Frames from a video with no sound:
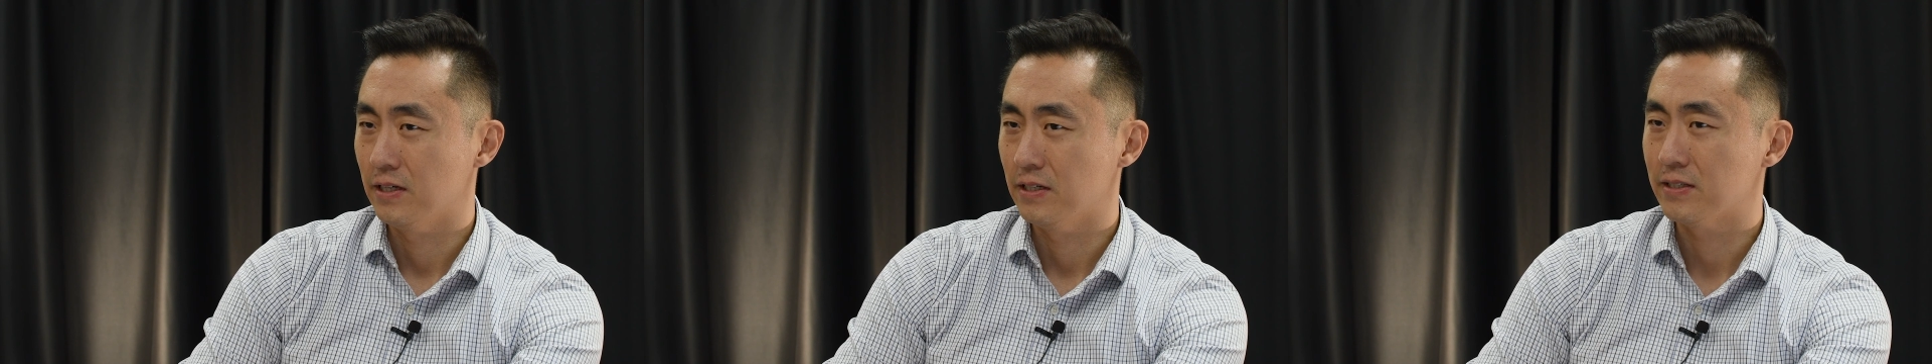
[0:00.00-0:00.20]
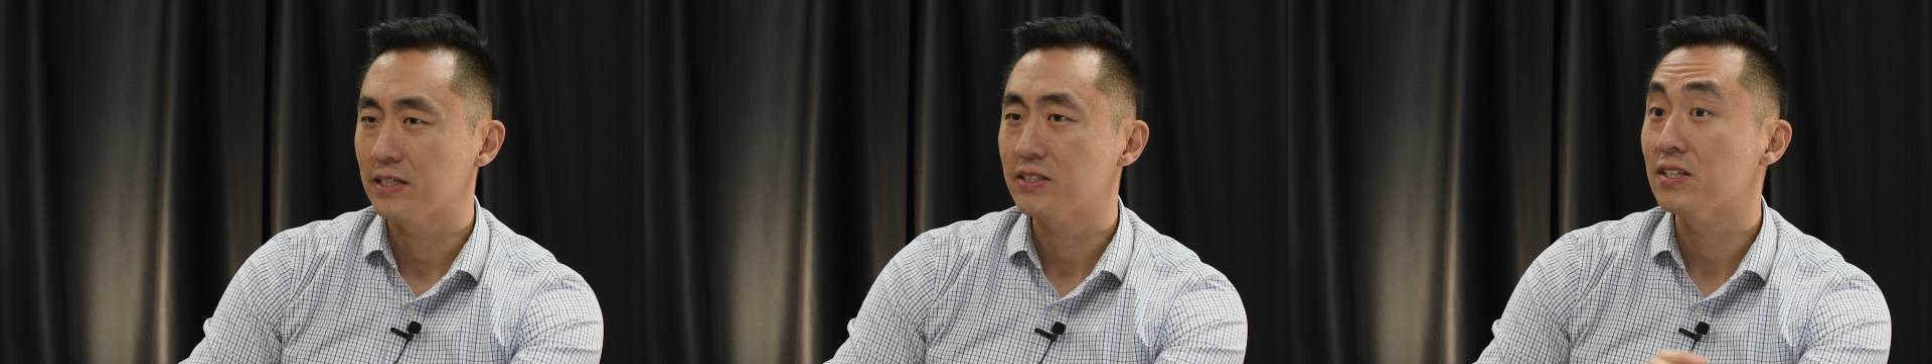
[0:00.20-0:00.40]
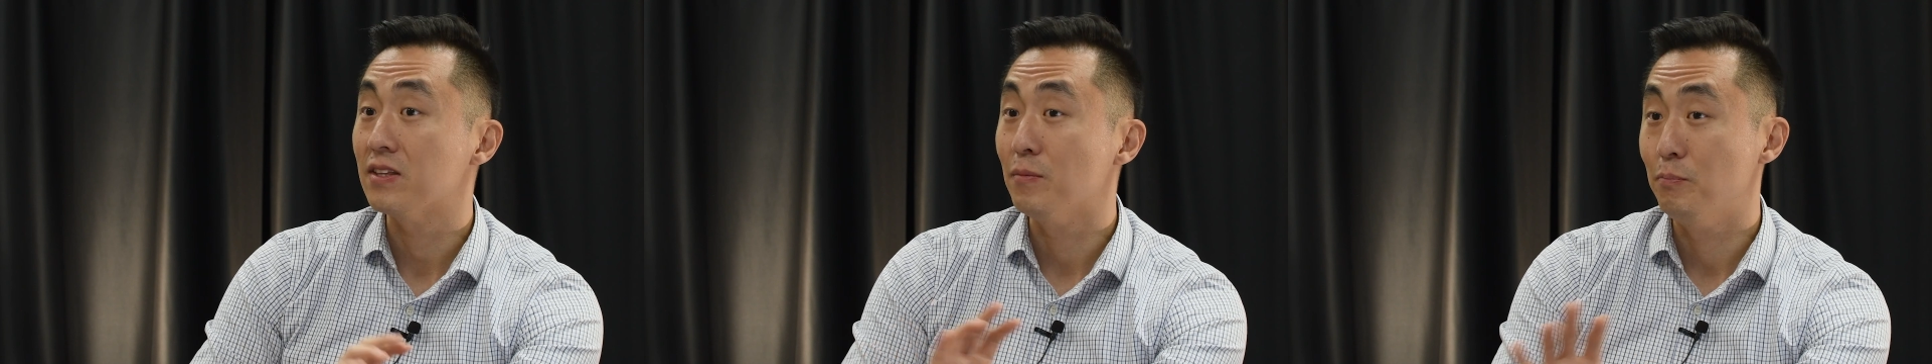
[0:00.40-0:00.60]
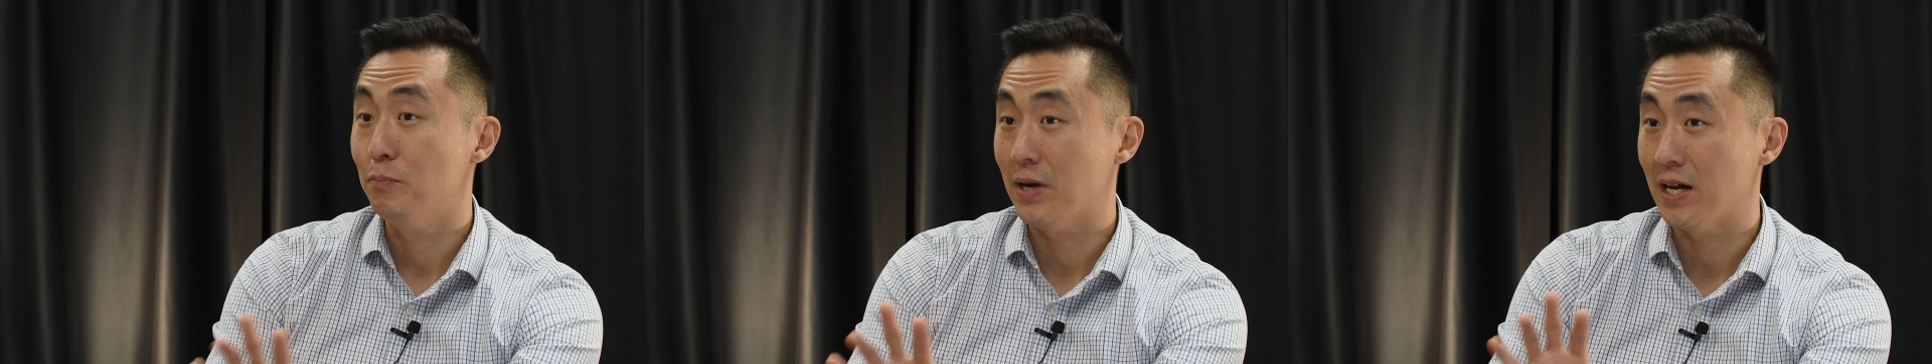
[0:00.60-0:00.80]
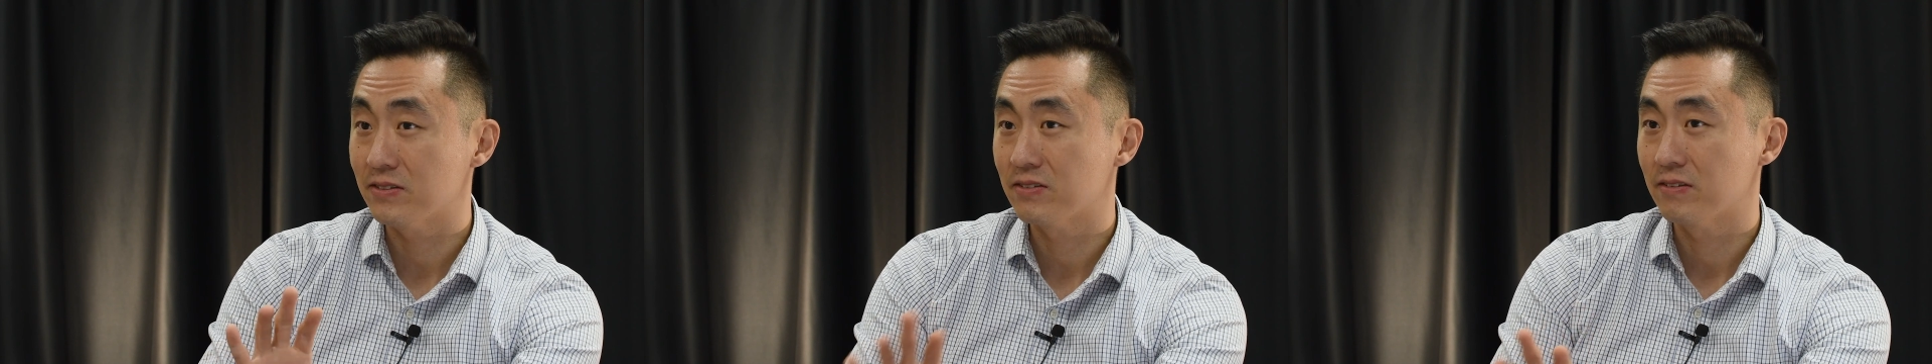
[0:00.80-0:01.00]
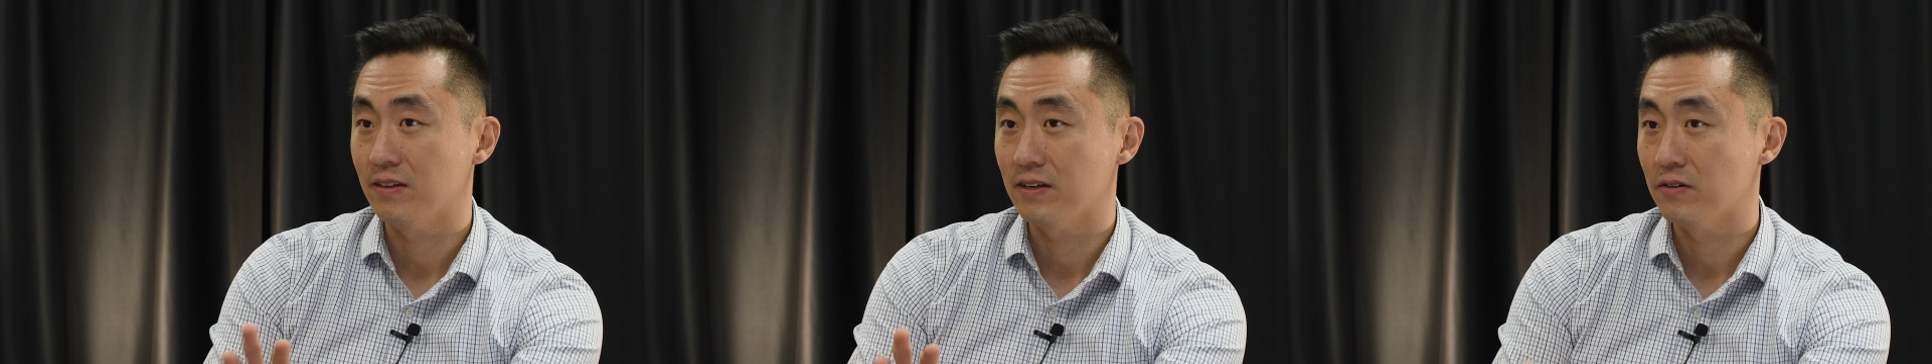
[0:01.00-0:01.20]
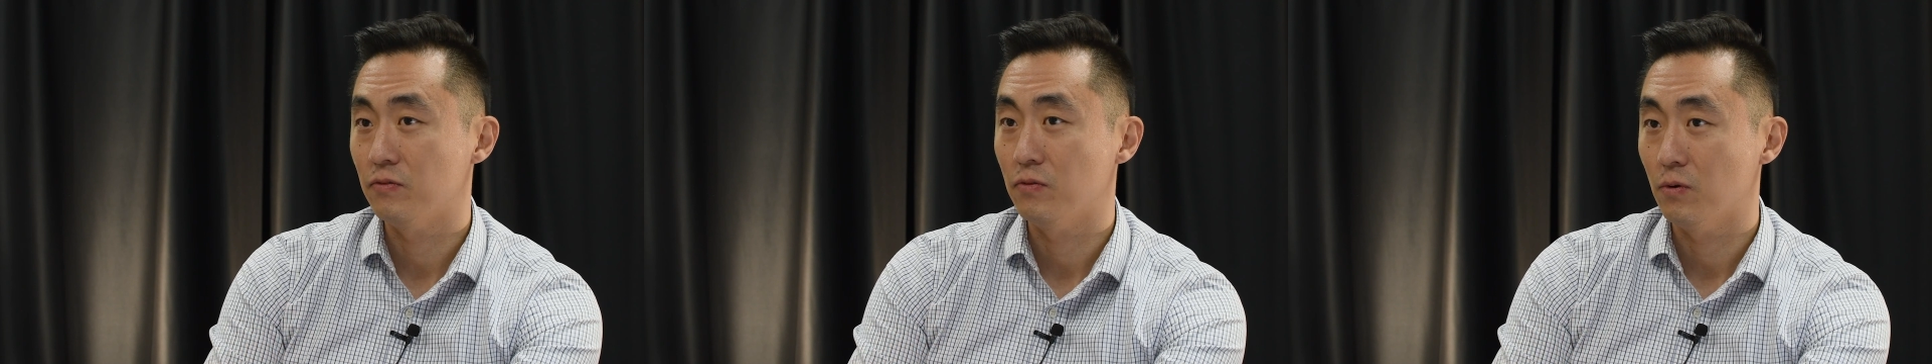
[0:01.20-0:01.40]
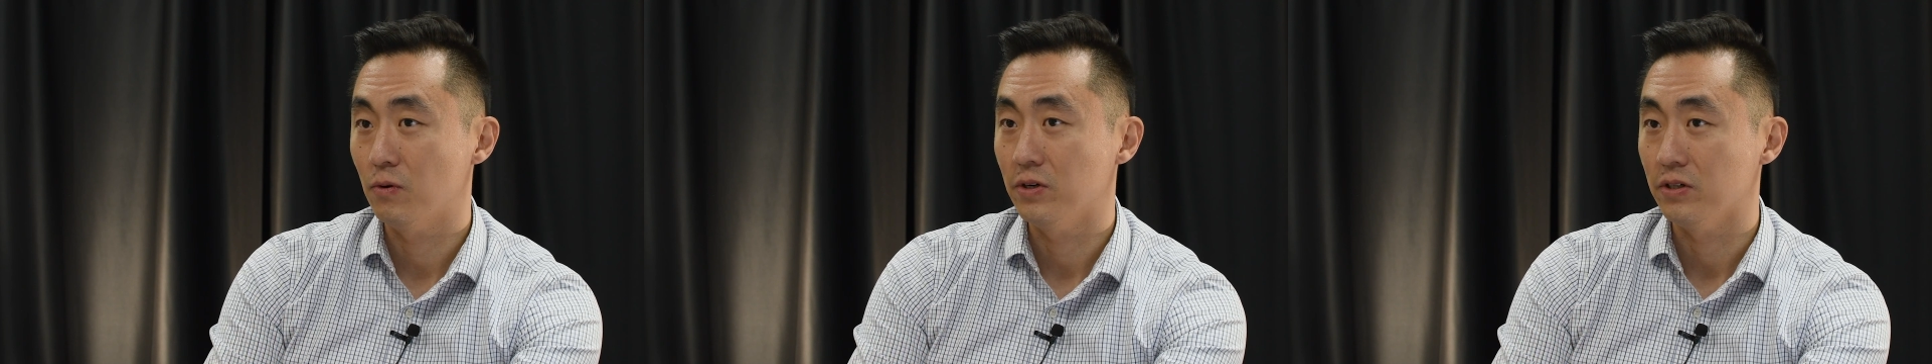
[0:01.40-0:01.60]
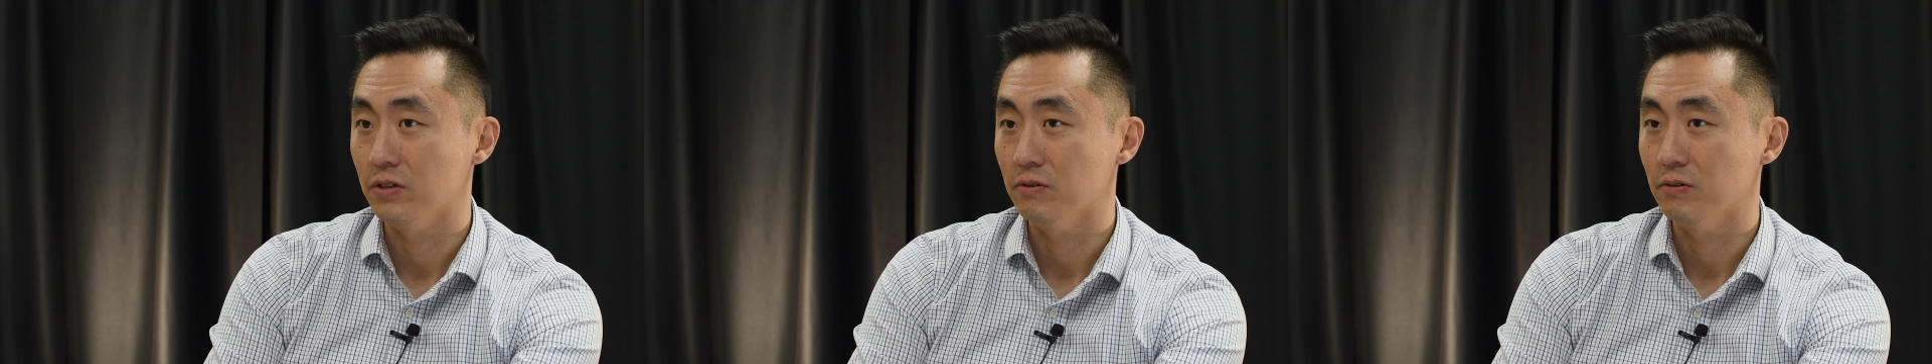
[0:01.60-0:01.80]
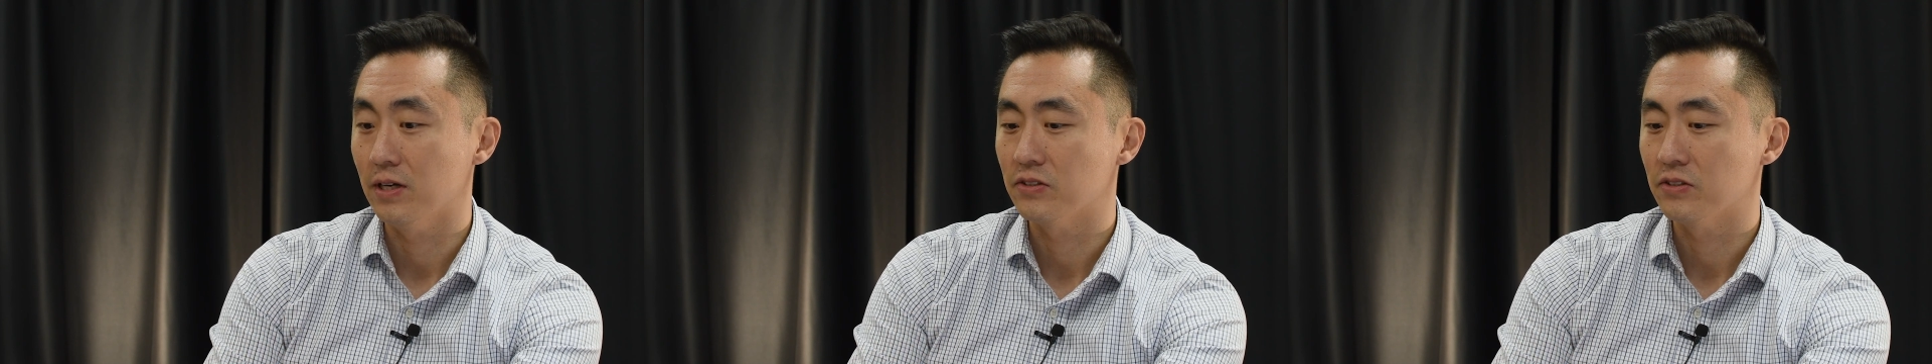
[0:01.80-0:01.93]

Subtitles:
It's actually the best thing for you.